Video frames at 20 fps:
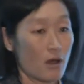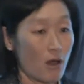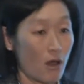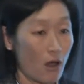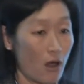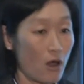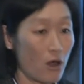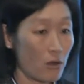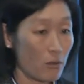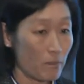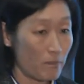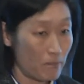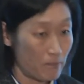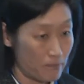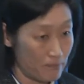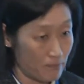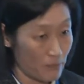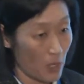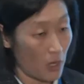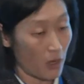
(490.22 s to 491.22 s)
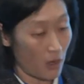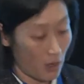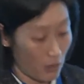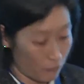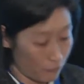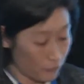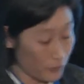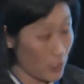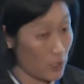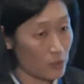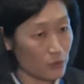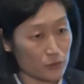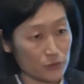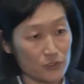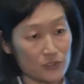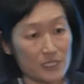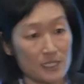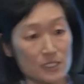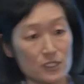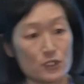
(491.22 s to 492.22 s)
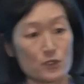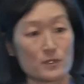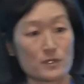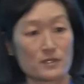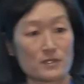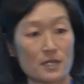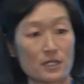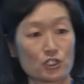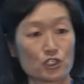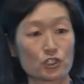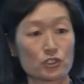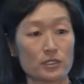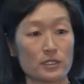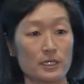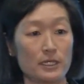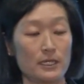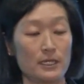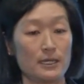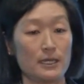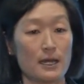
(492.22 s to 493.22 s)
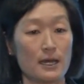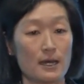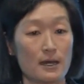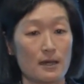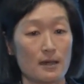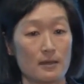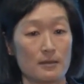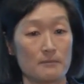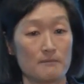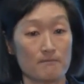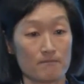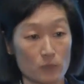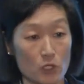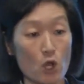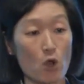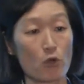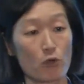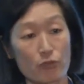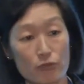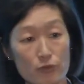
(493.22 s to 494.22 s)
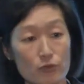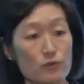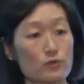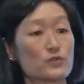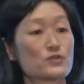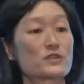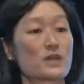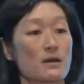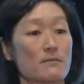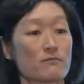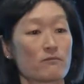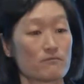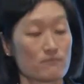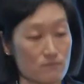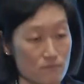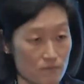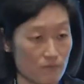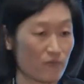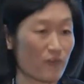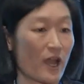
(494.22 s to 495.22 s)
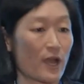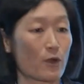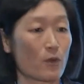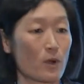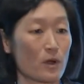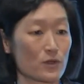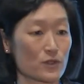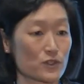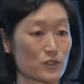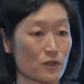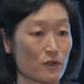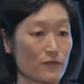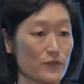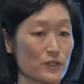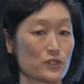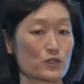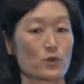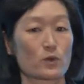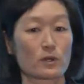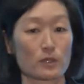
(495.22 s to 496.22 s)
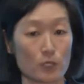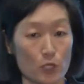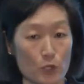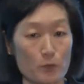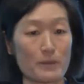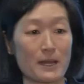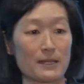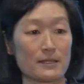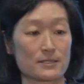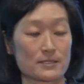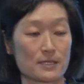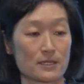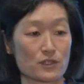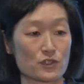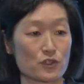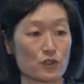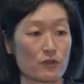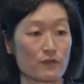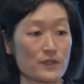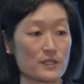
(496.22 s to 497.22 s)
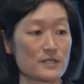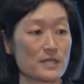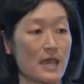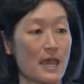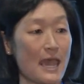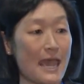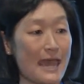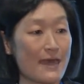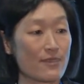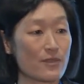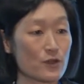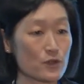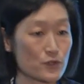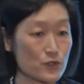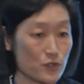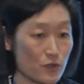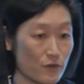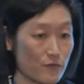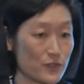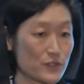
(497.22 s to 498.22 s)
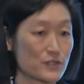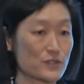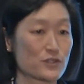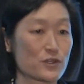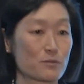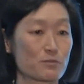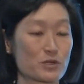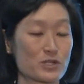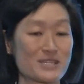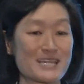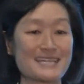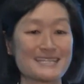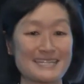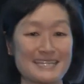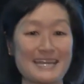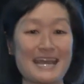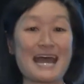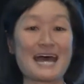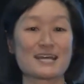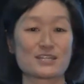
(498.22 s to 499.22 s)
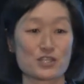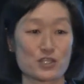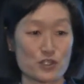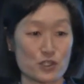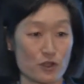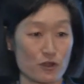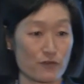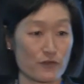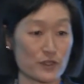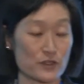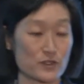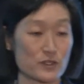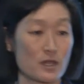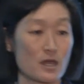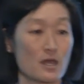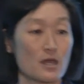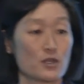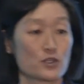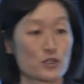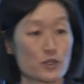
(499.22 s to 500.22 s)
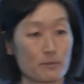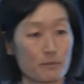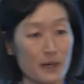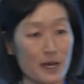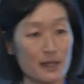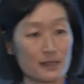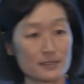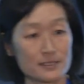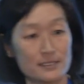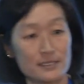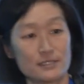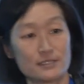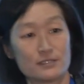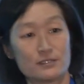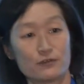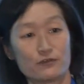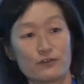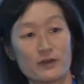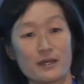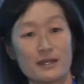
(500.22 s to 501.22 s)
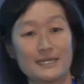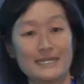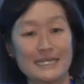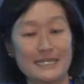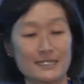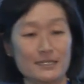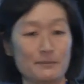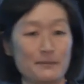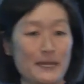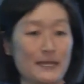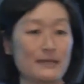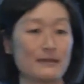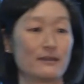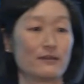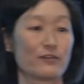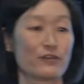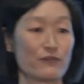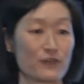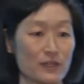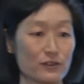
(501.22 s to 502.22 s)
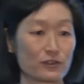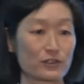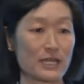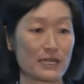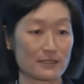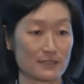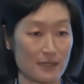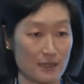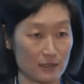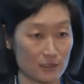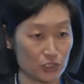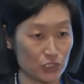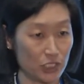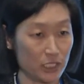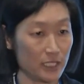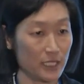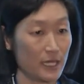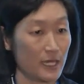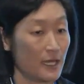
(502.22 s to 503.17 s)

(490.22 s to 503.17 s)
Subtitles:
All flows need to essentially go through some firewall service or a load balancing service, and those services are presented as a service. So the policy is defined independent of the vendor technology.